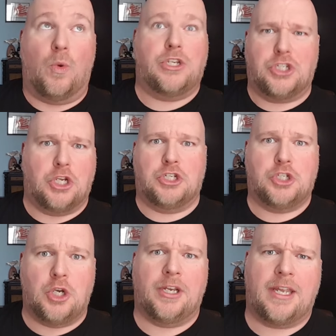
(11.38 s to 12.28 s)
which you
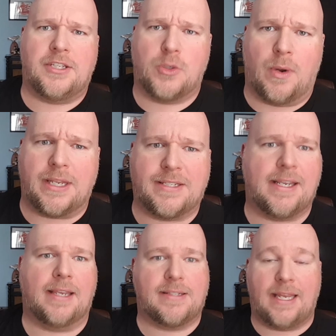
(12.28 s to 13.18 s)
should, it's
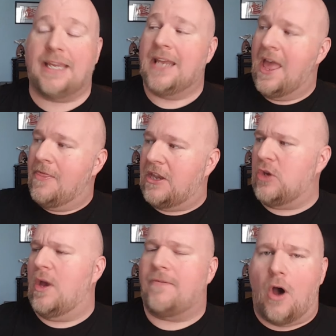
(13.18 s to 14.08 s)
2016, then
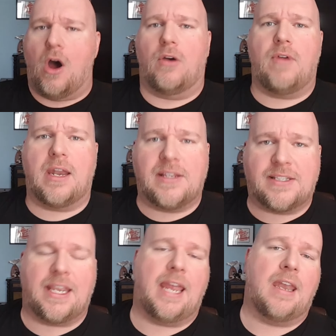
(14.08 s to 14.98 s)
you have already
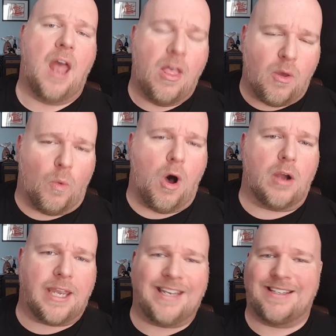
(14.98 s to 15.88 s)
seen The
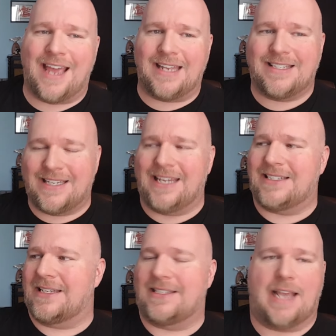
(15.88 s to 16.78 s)
Walking Dead
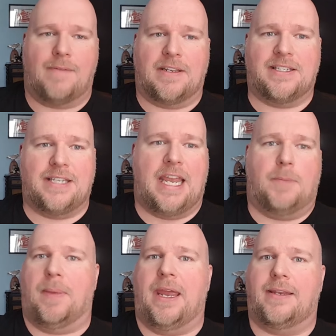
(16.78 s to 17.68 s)
Season 7
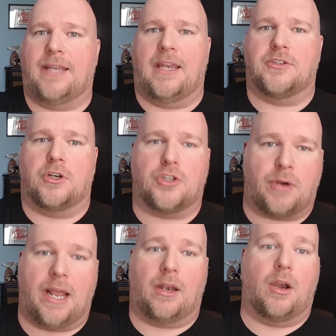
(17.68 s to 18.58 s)
sneak peek teaser
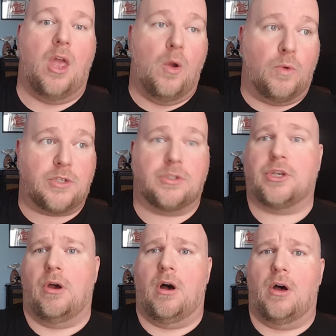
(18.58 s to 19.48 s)
trailer, which
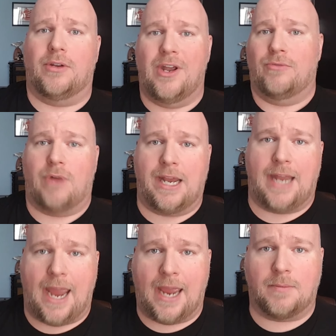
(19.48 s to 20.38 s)
was called
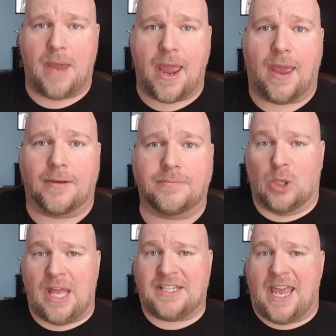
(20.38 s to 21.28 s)
Right Hand Man.
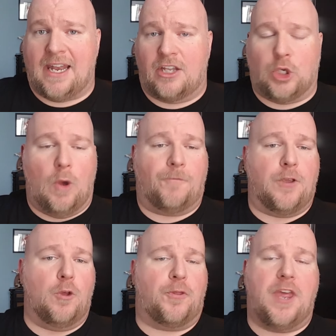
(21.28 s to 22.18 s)
So let's get into a
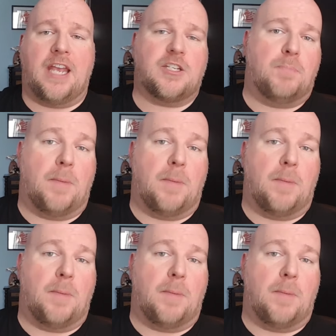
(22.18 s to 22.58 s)
few things,